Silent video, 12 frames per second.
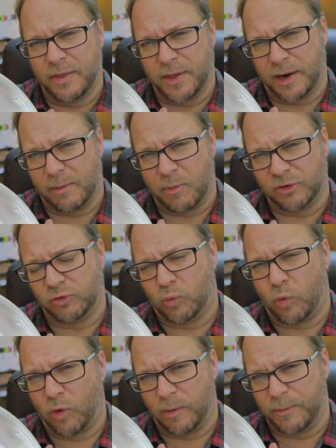that are much
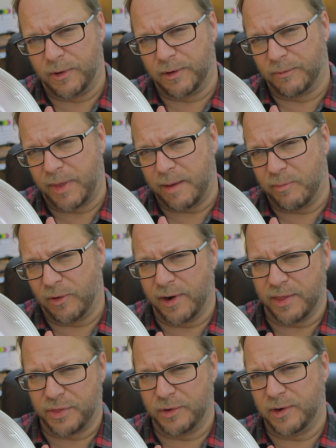warmer. They burn
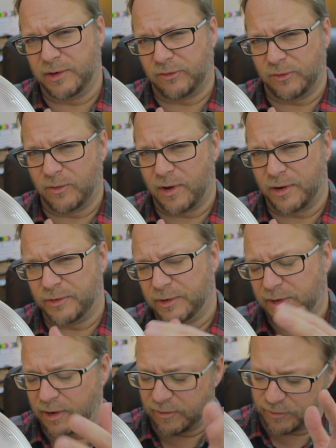at 3,200
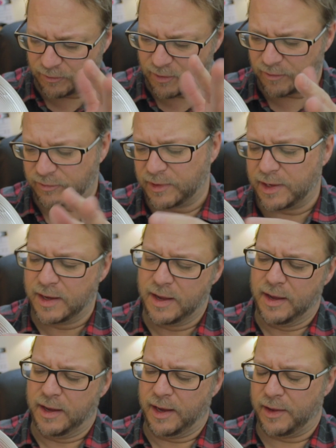Kelvin roughly,
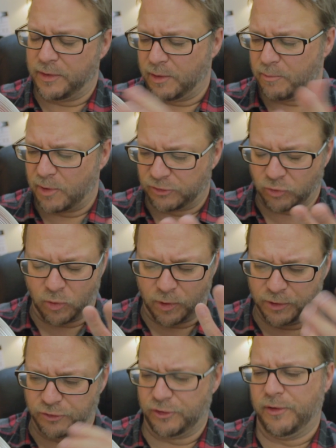and they're much
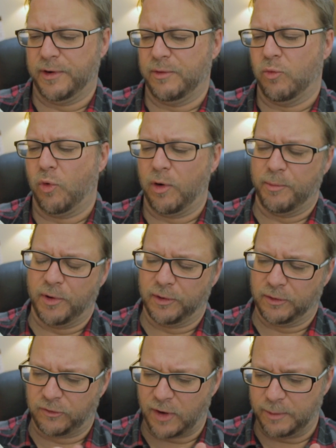oranger and warmer
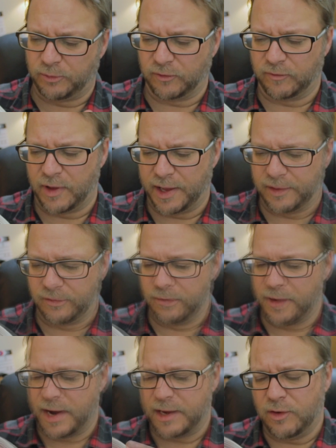types of lights.
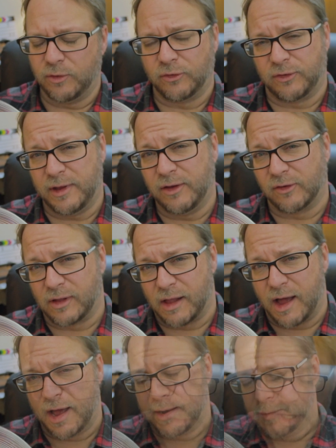But I use these a
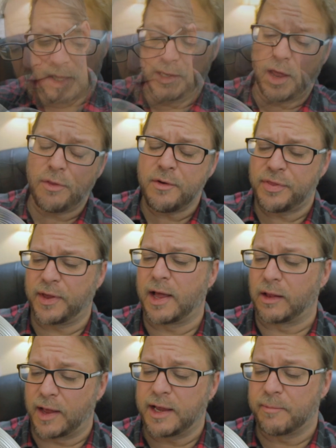lot. The other thing I
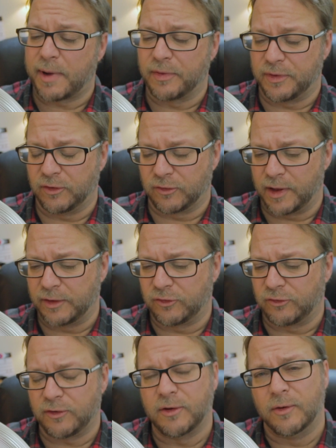like about these lights
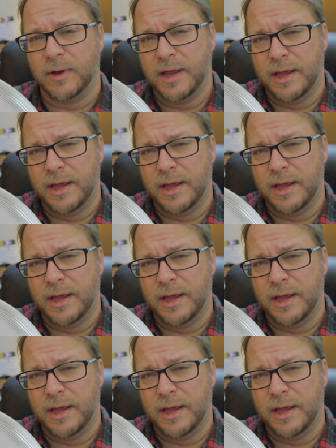too